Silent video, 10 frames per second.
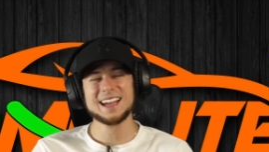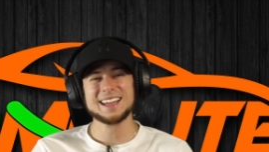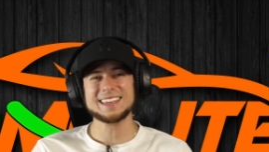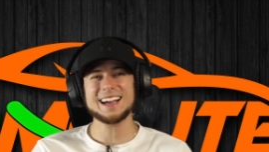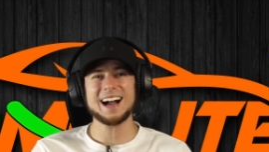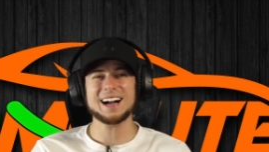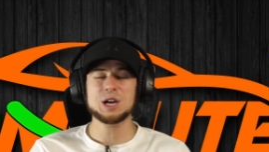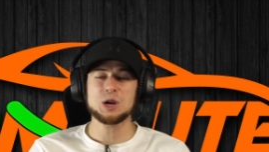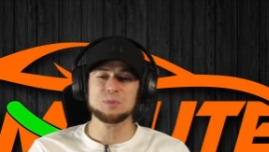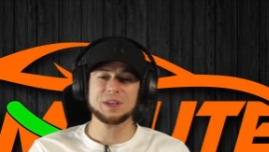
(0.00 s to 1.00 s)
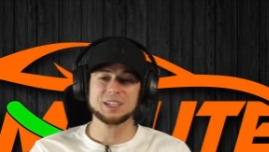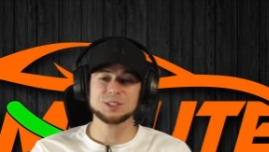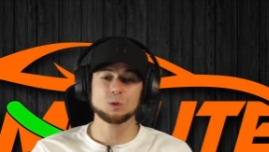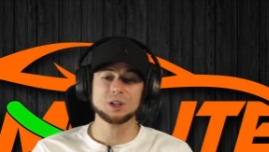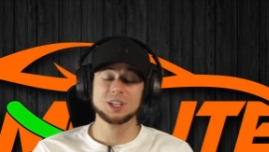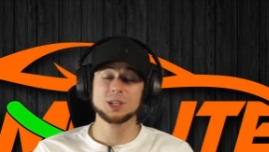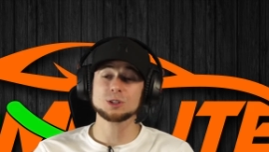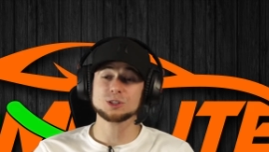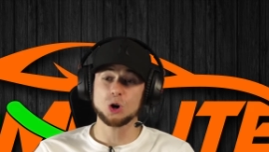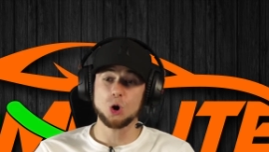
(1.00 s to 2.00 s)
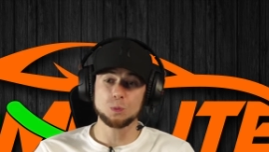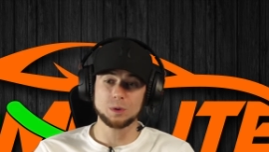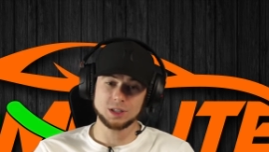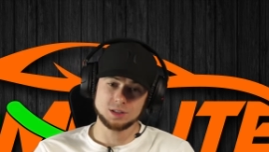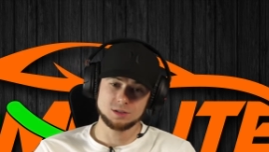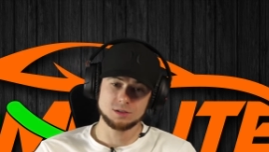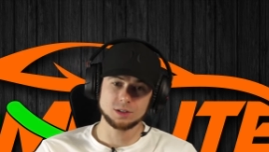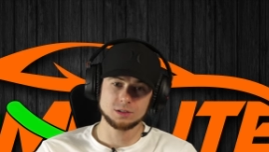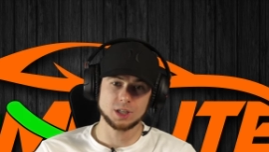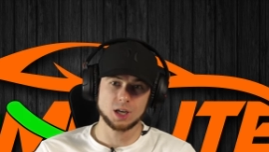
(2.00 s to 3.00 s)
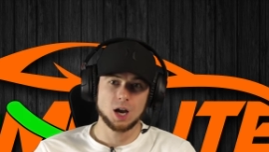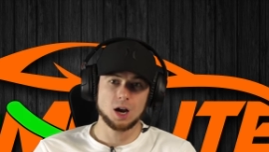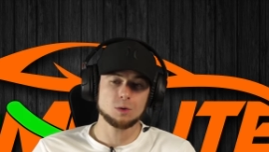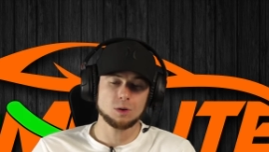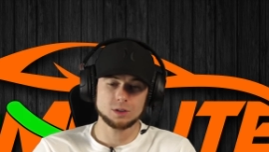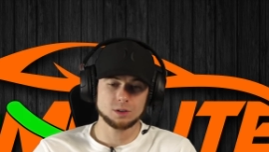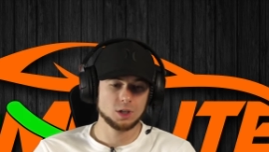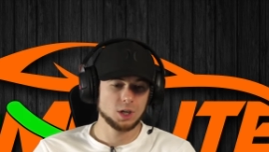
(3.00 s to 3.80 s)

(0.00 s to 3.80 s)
yeah, because what he was hoping to do, he was like, oh, uh,